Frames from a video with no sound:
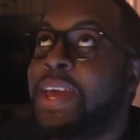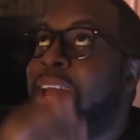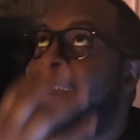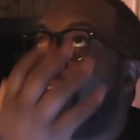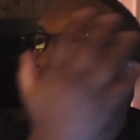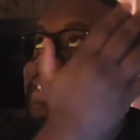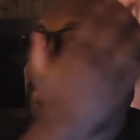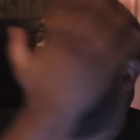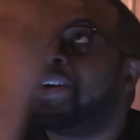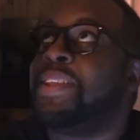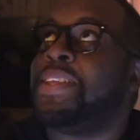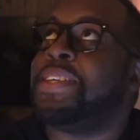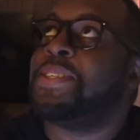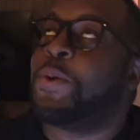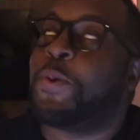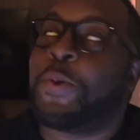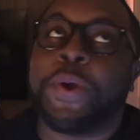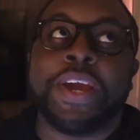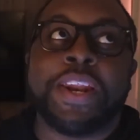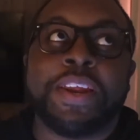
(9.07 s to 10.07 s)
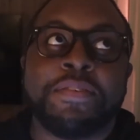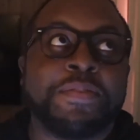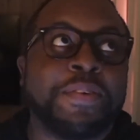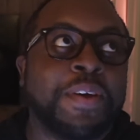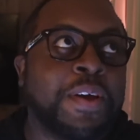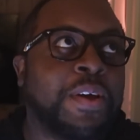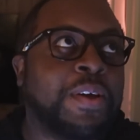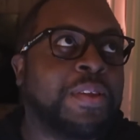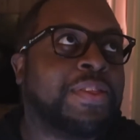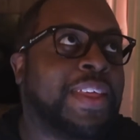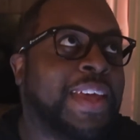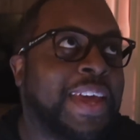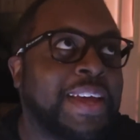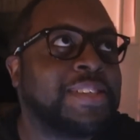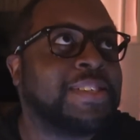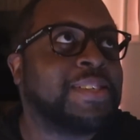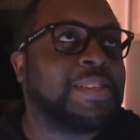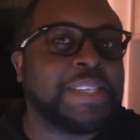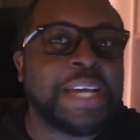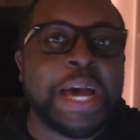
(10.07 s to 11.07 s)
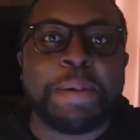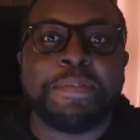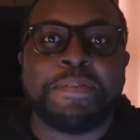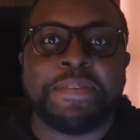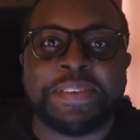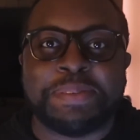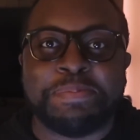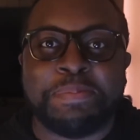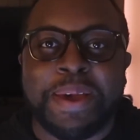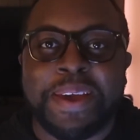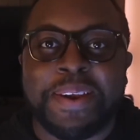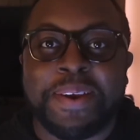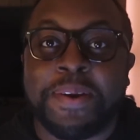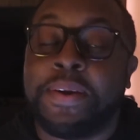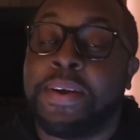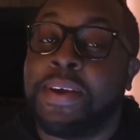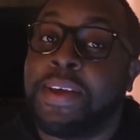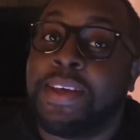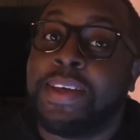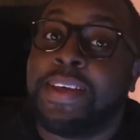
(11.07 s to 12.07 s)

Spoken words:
I see all these creative things on top of his banner.